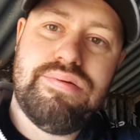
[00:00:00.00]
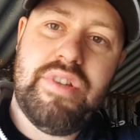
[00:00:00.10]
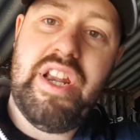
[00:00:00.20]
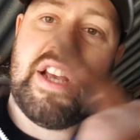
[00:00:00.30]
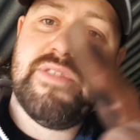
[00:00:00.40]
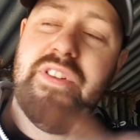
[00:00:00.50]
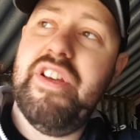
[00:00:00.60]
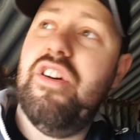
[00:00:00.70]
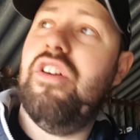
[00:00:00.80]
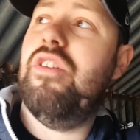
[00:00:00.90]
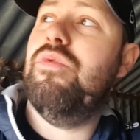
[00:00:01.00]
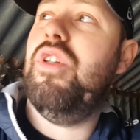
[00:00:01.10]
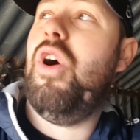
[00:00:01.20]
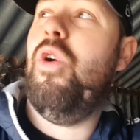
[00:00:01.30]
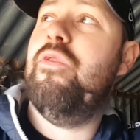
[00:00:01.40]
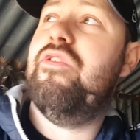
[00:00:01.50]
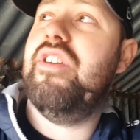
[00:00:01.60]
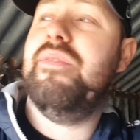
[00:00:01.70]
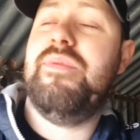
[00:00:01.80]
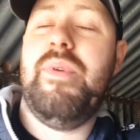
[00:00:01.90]
the next video will
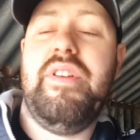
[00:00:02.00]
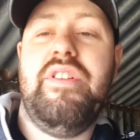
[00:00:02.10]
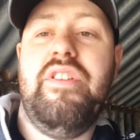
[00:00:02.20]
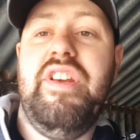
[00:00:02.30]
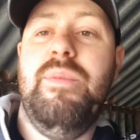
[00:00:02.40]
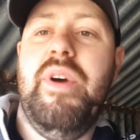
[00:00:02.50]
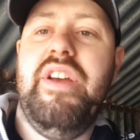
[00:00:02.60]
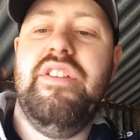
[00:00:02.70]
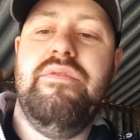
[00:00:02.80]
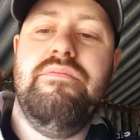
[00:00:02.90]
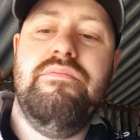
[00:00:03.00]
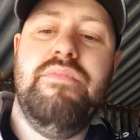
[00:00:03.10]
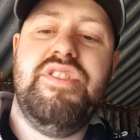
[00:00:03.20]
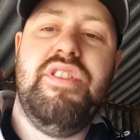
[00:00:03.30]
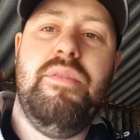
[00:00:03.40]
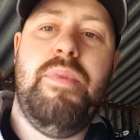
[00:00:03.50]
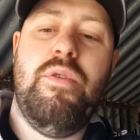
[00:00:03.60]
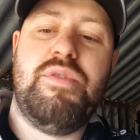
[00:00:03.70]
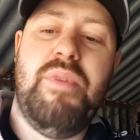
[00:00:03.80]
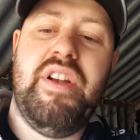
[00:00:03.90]
hopefully, depending on eBay and Mr.
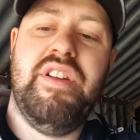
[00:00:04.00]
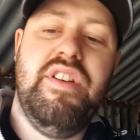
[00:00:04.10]
Postman,